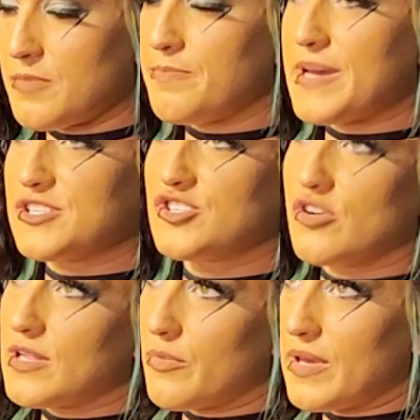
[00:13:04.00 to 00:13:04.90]
the best
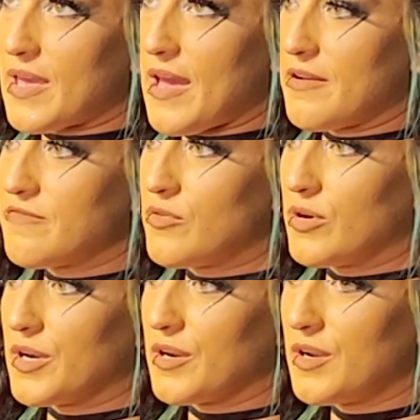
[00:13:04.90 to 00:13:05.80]
show that we can
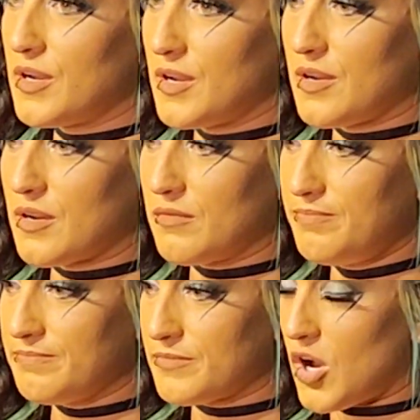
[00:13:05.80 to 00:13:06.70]
for
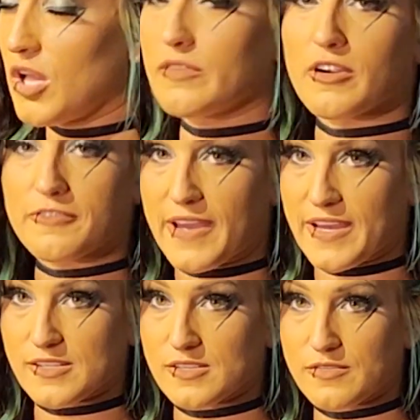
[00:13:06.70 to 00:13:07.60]
all of our
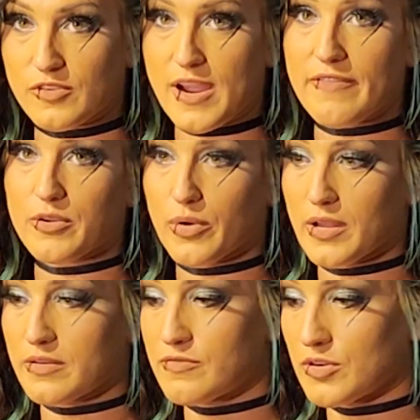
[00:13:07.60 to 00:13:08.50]
fans, for
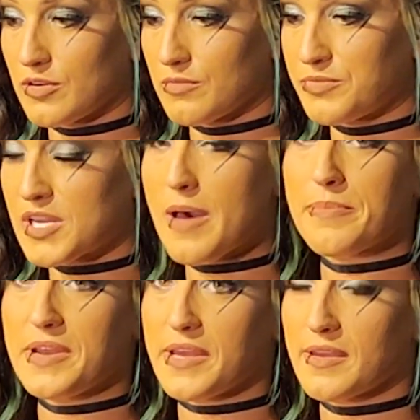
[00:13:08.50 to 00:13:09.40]
everyone, for the
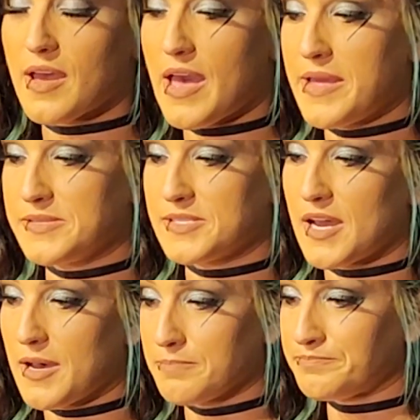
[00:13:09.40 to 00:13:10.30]
company. And
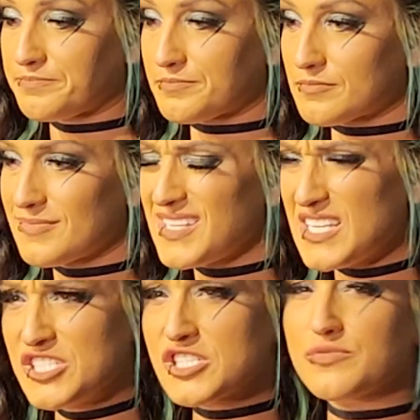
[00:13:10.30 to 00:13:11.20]

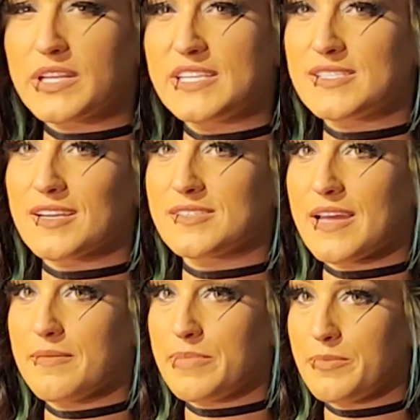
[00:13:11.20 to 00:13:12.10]
it just really sucks
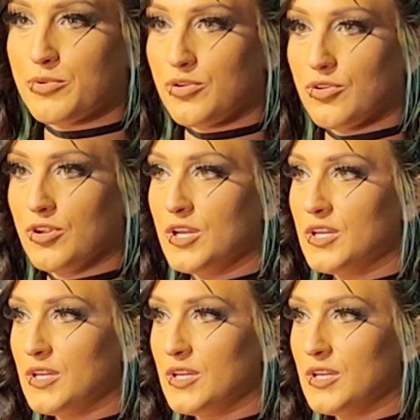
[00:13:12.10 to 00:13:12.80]
that people